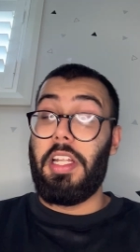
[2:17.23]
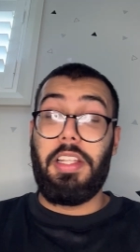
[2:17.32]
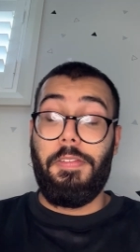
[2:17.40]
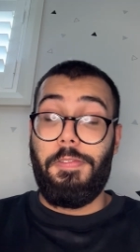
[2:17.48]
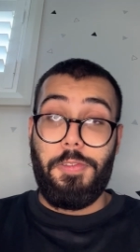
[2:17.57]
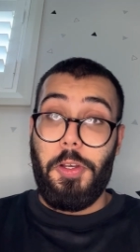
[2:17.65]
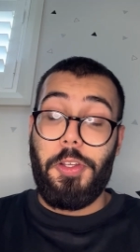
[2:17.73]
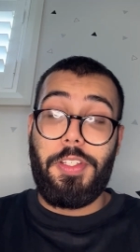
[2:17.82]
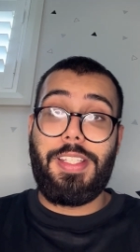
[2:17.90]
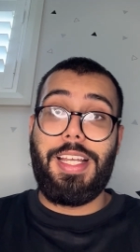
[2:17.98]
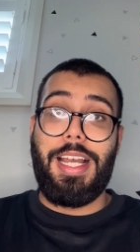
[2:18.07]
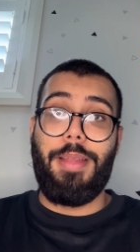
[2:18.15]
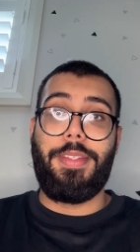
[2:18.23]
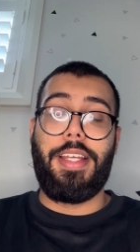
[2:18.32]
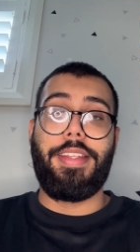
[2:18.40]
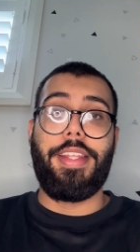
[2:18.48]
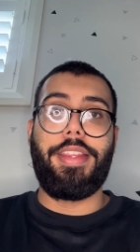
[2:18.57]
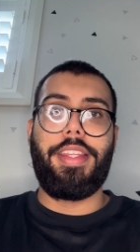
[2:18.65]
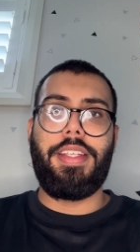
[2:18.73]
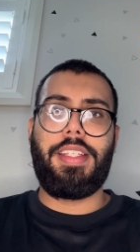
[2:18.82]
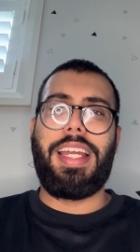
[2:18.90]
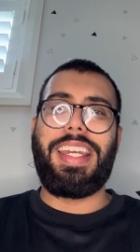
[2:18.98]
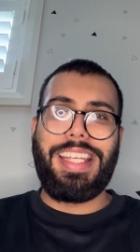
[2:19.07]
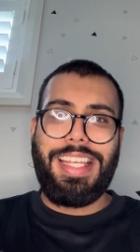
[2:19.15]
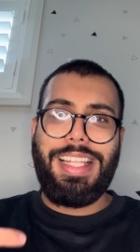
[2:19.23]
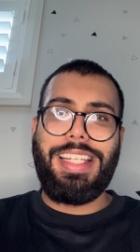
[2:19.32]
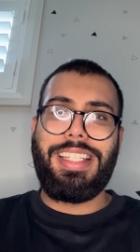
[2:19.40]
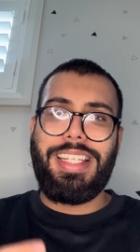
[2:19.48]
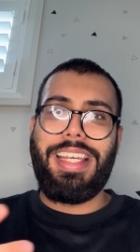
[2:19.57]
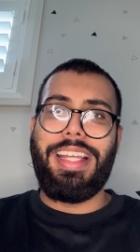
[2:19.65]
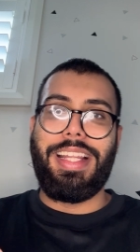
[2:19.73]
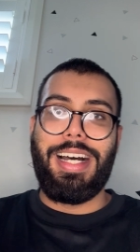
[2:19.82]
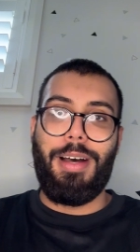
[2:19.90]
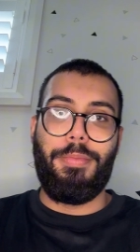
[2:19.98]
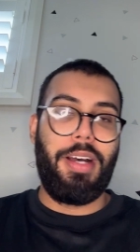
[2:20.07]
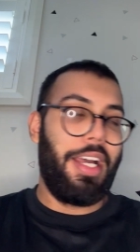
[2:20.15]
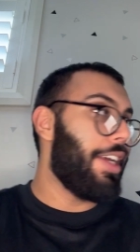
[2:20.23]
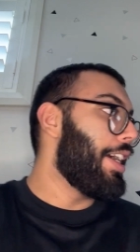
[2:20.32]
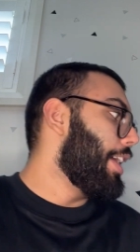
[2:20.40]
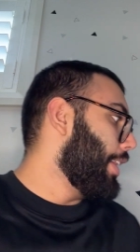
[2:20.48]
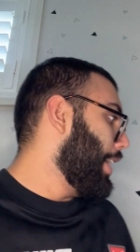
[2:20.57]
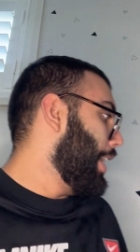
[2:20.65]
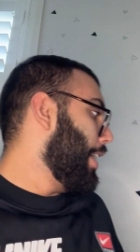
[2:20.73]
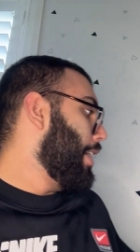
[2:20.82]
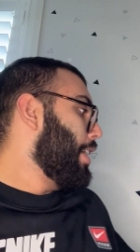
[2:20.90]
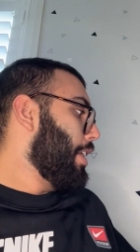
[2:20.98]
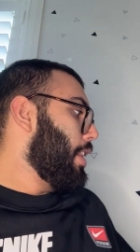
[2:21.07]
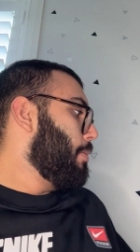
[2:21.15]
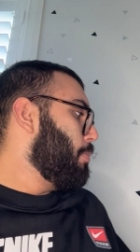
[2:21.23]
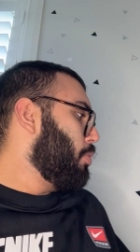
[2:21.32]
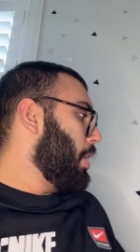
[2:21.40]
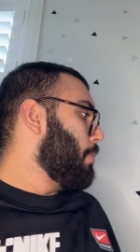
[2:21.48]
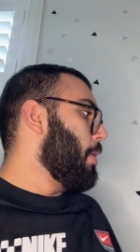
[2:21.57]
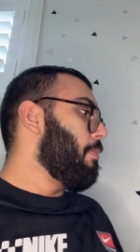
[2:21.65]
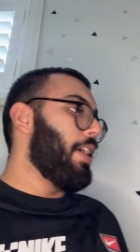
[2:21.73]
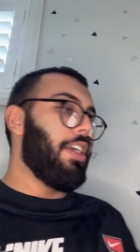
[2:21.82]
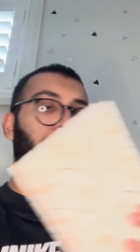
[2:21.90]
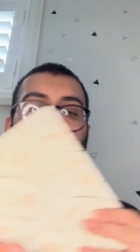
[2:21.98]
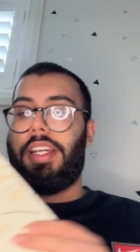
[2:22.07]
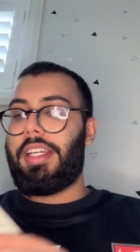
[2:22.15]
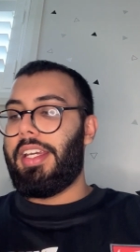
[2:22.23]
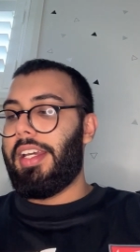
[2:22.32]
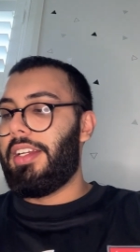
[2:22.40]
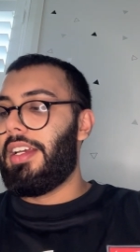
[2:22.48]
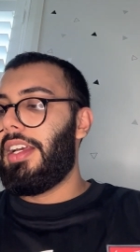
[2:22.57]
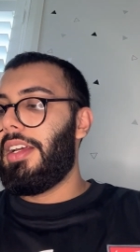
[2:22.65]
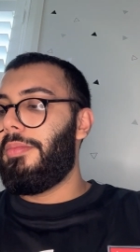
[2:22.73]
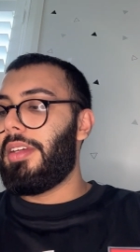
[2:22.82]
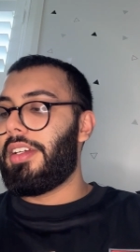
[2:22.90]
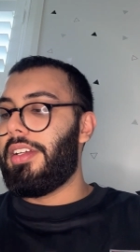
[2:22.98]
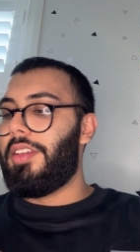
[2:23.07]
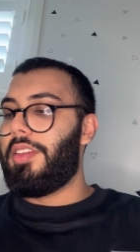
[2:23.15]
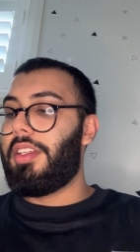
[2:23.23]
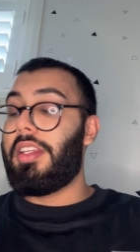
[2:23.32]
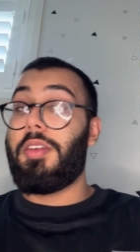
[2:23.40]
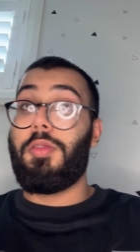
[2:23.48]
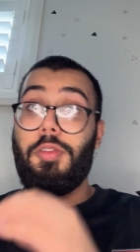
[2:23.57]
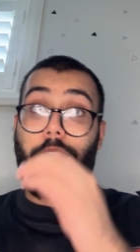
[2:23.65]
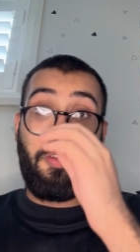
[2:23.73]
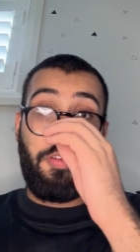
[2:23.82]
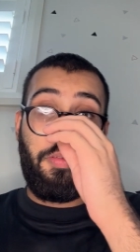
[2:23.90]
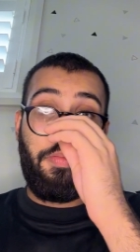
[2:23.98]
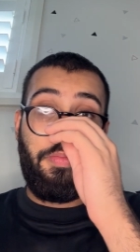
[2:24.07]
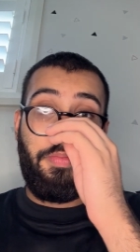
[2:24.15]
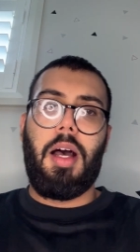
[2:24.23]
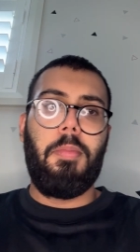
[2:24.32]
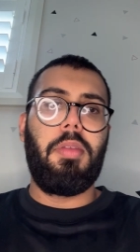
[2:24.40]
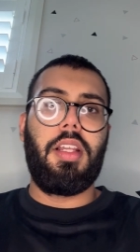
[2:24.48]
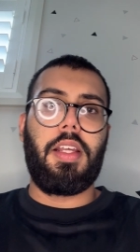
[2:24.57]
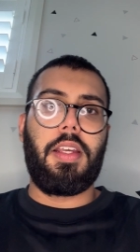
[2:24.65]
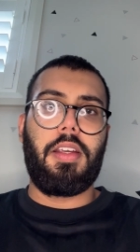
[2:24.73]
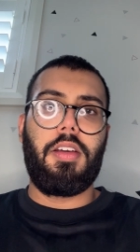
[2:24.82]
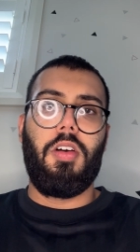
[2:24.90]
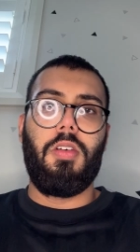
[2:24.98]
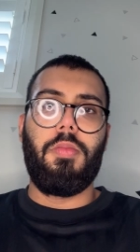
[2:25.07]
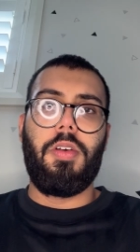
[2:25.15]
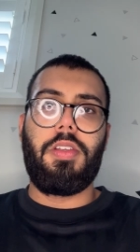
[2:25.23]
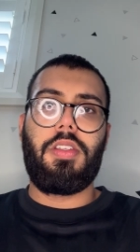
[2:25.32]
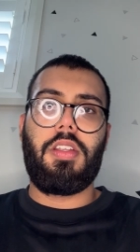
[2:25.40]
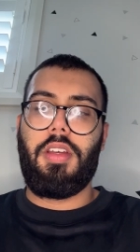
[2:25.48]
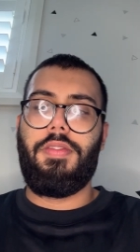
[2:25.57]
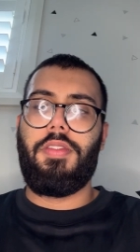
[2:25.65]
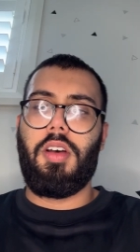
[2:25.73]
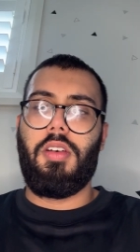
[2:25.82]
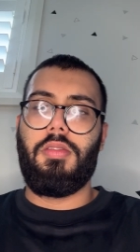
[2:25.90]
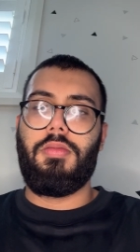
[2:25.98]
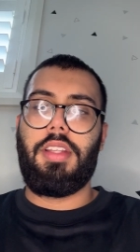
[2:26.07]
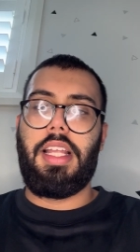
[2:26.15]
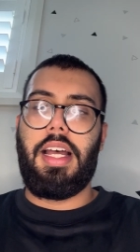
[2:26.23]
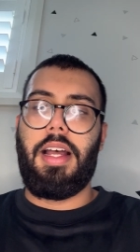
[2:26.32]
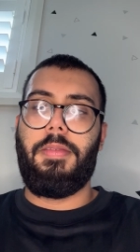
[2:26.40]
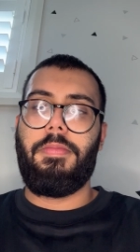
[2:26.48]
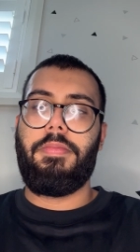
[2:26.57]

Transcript: of the first times I did this, I nearly teared up. I can't lie. Let me pull up the page if I can, because it was humbling almost. It felt that